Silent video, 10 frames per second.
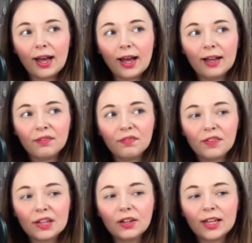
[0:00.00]
I
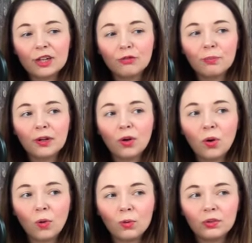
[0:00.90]
feel like you've been
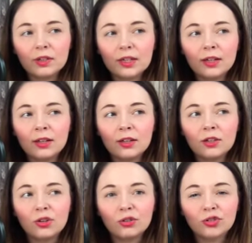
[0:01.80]
holding
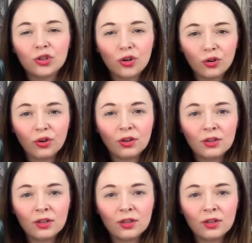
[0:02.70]
your tongue,